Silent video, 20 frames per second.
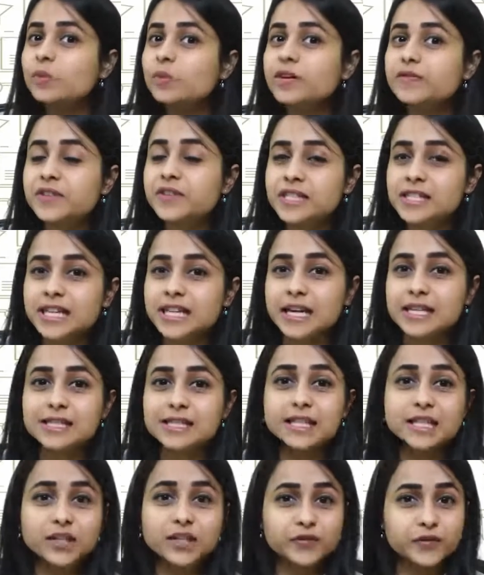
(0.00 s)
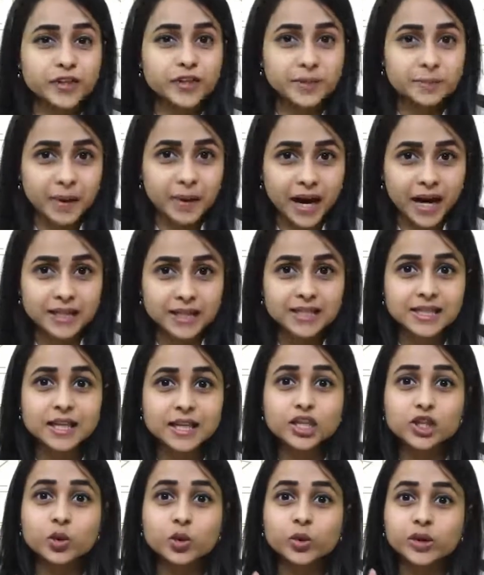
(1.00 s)
we've discussed the different paths a
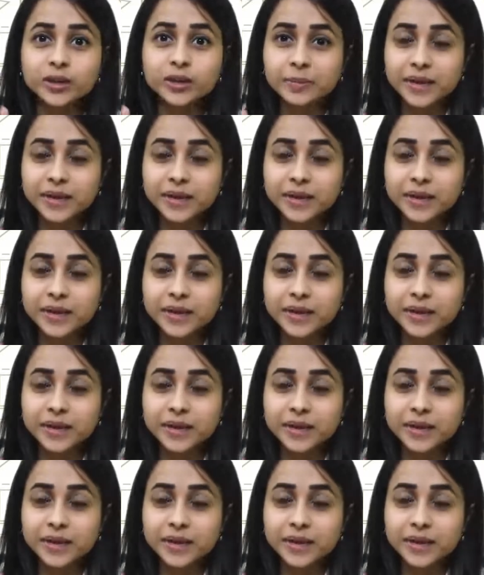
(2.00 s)
student